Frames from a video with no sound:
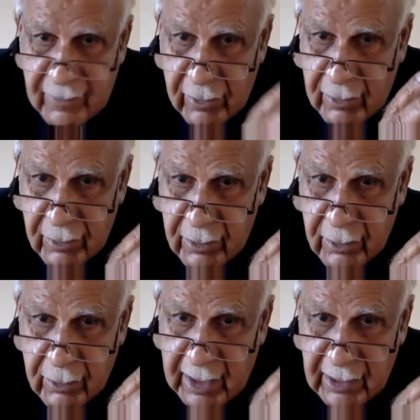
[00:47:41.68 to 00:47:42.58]

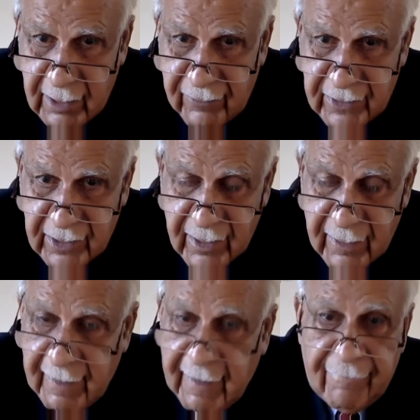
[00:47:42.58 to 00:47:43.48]
no answer for 60,
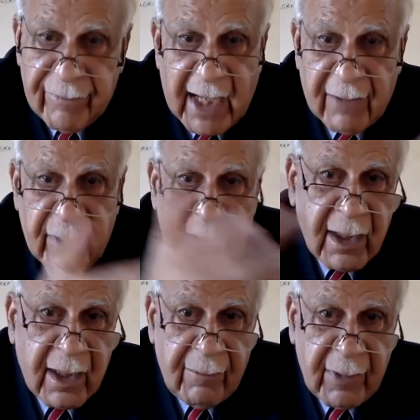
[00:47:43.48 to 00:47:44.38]
that means
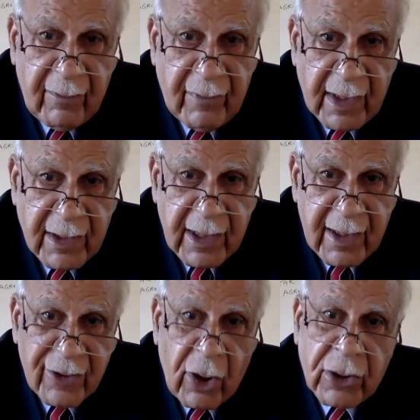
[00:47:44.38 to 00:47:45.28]
the government of
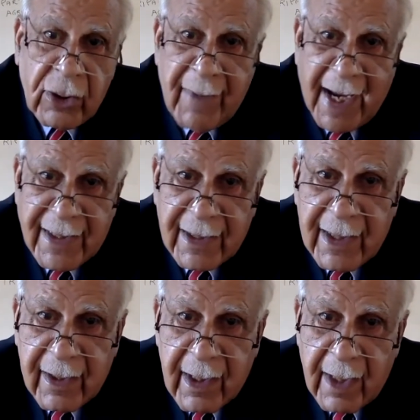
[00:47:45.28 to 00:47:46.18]
Nigeria is
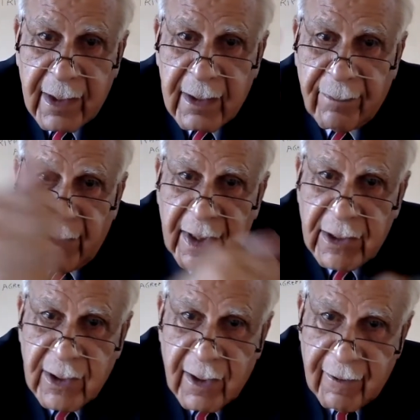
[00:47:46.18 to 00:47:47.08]
automatically granted the
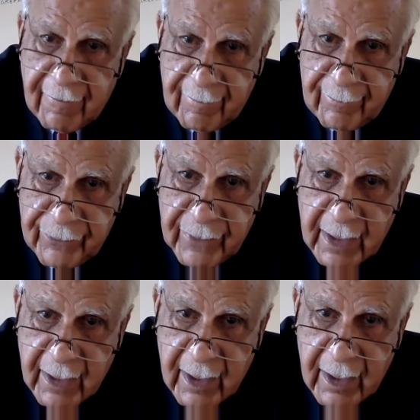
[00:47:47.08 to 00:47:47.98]
permission.
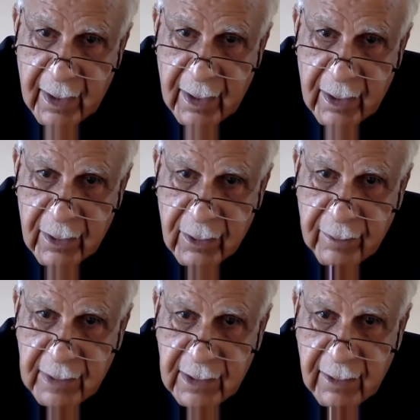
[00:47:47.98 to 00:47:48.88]
So,
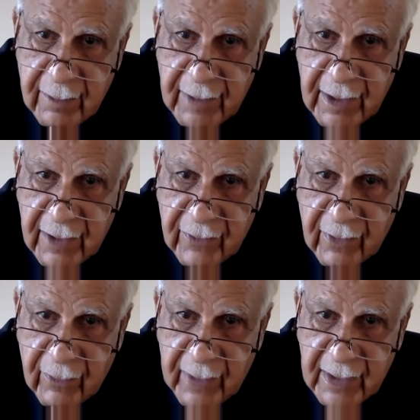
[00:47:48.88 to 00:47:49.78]
Mr. Minister,
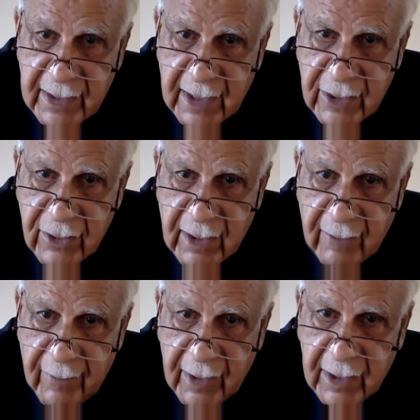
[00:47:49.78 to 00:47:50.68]
we sent you the
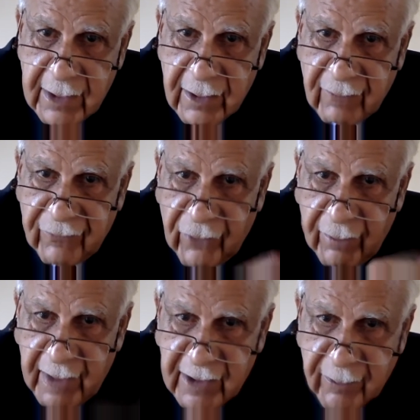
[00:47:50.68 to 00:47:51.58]
application
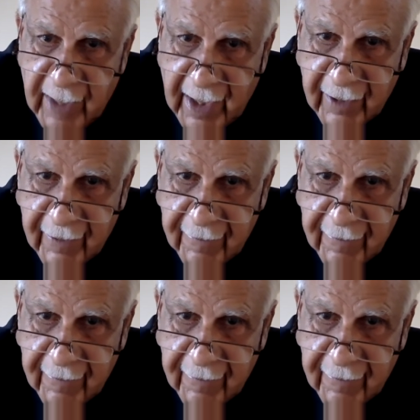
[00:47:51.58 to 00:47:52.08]
4 months back.